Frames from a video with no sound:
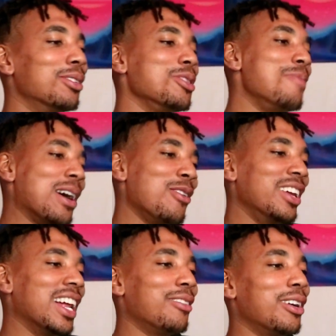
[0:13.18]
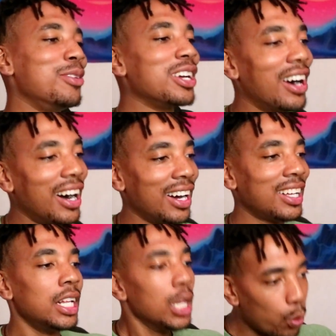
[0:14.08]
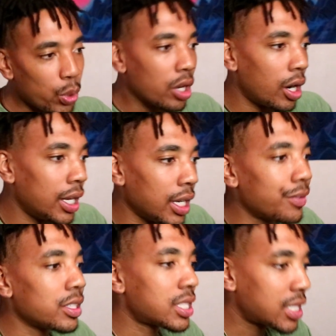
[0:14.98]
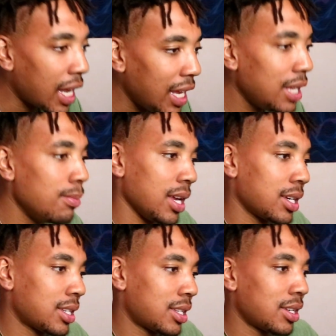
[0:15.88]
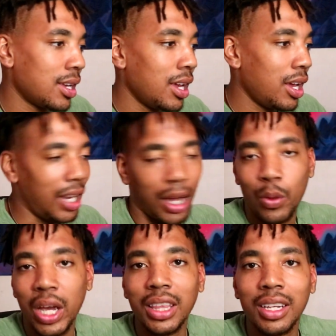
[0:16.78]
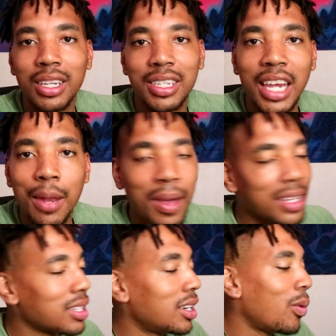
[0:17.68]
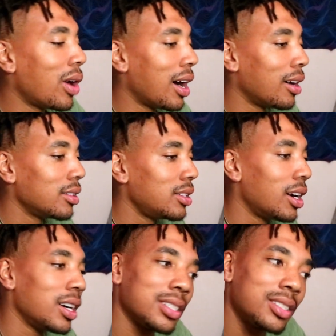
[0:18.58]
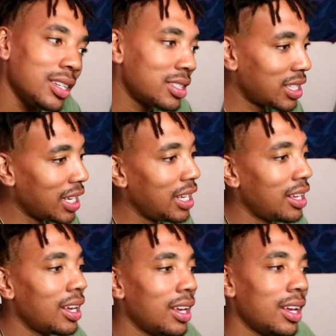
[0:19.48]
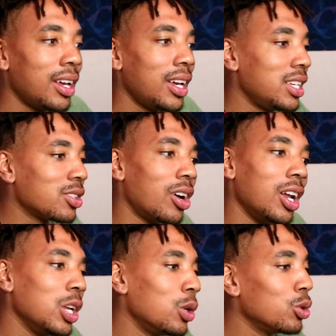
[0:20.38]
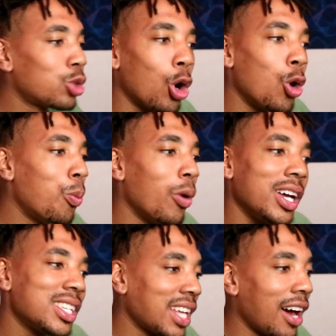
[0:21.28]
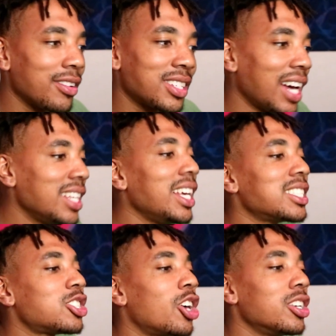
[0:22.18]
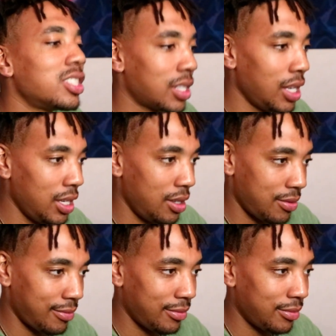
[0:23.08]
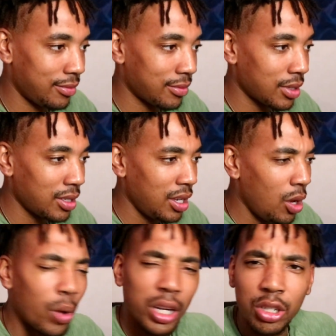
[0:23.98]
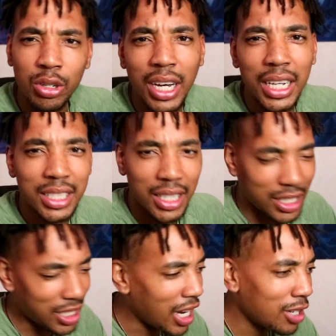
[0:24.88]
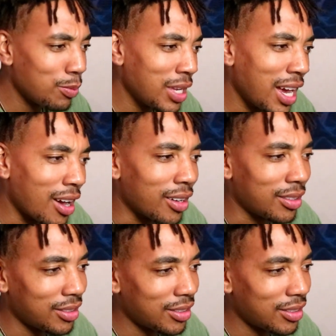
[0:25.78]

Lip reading: on, we back with another one. We got another C mix. Now, we ain't done a C mix in a while. Nasty C. He's got a little Doeboy Southside Yessirski. One of you guys said he shouted me out.